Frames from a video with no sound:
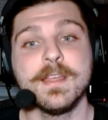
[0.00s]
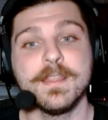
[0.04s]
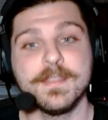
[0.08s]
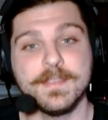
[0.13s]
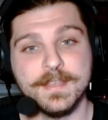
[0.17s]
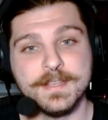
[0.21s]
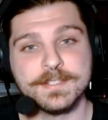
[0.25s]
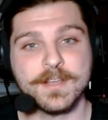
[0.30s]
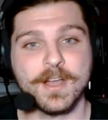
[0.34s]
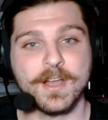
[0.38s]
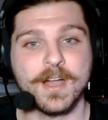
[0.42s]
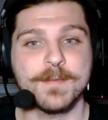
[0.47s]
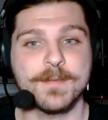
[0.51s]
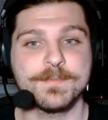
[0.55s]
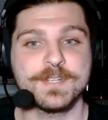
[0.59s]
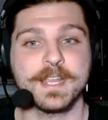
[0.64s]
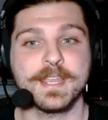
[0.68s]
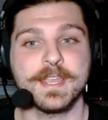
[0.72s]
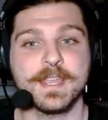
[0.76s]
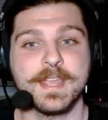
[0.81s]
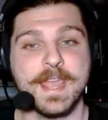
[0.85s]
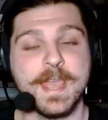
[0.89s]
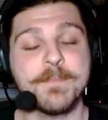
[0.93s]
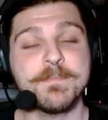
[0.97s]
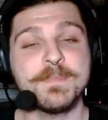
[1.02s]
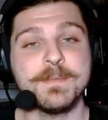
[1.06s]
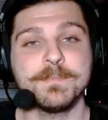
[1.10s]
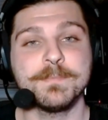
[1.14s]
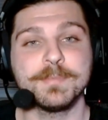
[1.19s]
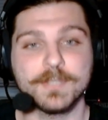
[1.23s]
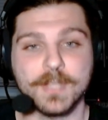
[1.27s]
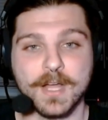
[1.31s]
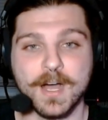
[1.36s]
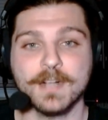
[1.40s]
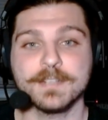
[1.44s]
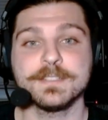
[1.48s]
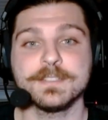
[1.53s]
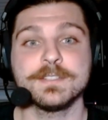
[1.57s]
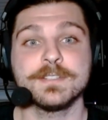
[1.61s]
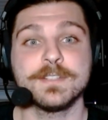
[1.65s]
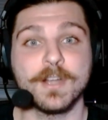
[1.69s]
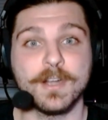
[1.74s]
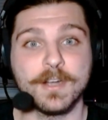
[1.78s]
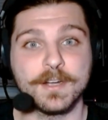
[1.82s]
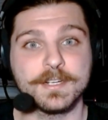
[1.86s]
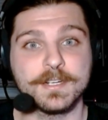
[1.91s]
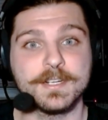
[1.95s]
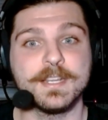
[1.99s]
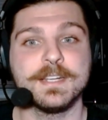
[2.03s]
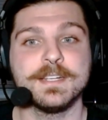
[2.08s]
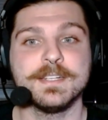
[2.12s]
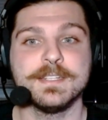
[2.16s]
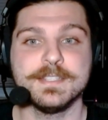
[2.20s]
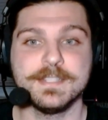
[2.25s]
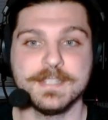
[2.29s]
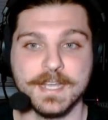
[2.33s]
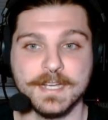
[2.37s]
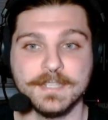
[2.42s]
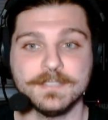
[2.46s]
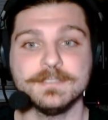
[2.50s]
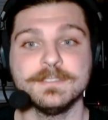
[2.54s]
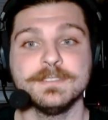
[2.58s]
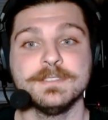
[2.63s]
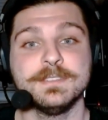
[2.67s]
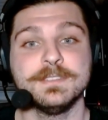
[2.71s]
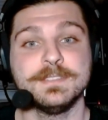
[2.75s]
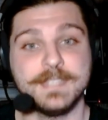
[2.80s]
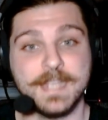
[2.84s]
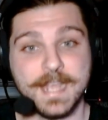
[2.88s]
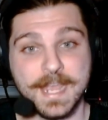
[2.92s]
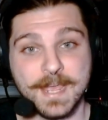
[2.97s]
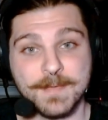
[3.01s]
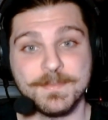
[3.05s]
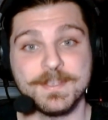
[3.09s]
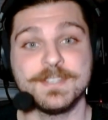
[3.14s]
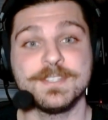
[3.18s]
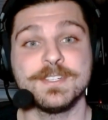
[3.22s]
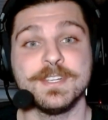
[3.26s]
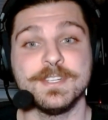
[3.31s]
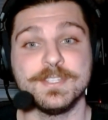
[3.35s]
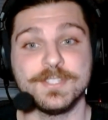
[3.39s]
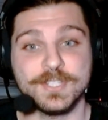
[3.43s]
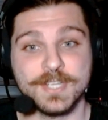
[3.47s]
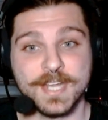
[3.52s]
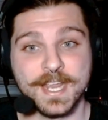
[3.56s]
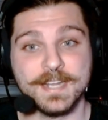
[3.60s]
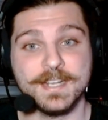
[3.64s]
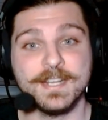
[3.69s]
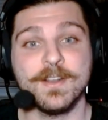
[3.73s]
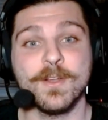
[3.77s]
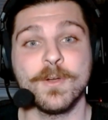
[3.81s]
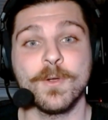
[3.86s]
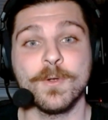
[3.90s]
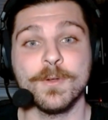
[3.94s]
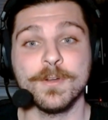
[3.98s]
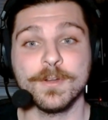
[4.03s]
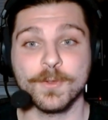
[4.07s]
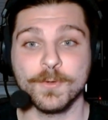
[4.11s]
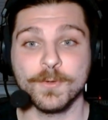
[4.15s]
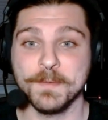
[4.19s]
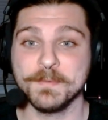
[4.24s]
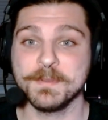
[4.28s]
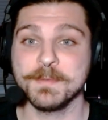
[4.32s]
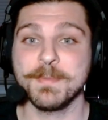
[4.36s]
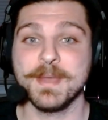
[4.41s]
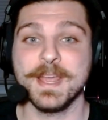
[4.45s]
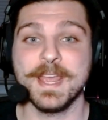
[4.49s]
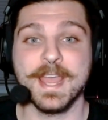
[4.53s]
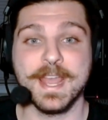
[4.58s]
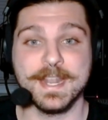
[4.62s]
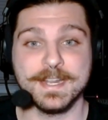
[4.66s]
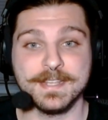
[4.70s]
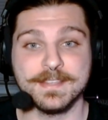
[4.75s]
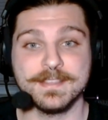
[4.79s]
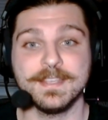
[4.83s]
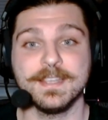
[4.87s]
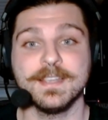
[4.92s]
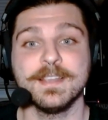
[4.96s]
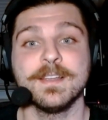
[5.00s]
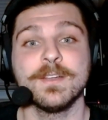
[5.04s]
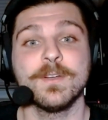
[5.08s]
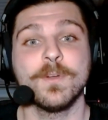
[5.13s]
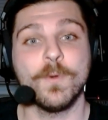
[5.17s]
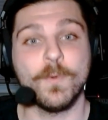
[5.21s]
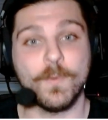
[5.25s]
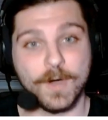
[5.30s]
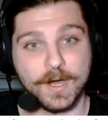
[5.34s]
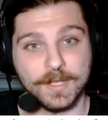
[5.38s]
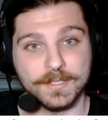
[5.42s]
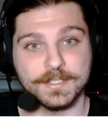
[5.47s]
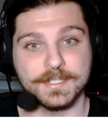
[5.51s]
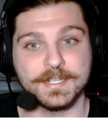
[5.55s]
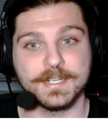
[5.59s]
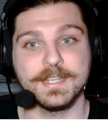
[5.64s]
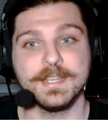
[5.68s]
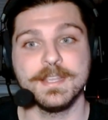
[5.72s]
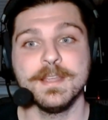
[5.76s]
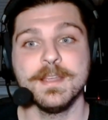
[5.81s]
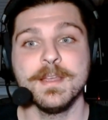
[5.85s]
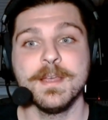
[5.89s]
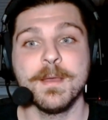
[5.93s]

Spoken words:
This object can't be blocked, targeted, dealt, damaged, enchanted, or equipped by anything quality.